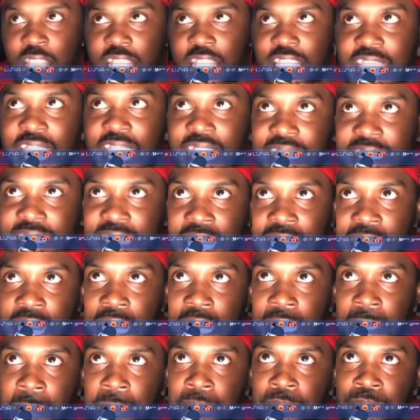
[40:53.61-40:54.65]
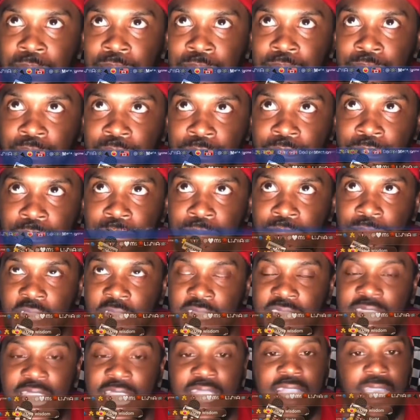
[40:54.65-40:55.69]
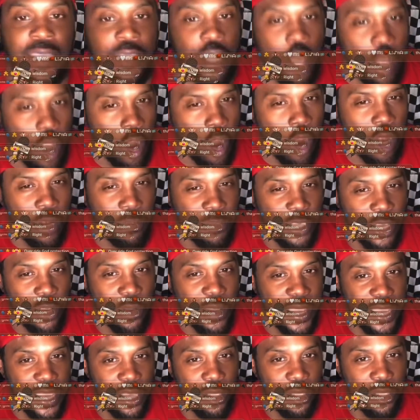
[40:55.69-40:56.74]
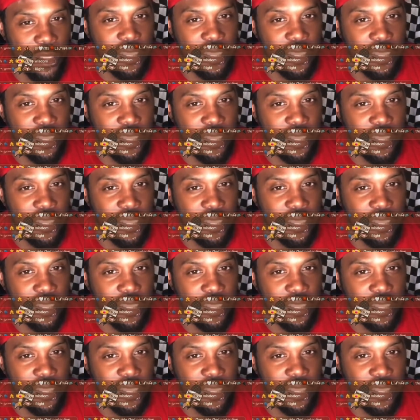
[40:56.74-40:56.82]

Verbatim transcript: that is um that can harm your health